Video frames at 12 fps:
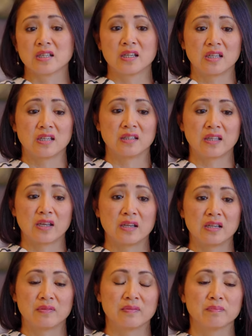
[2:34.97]

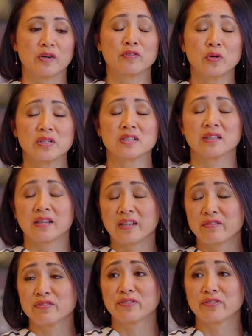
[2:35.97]
They never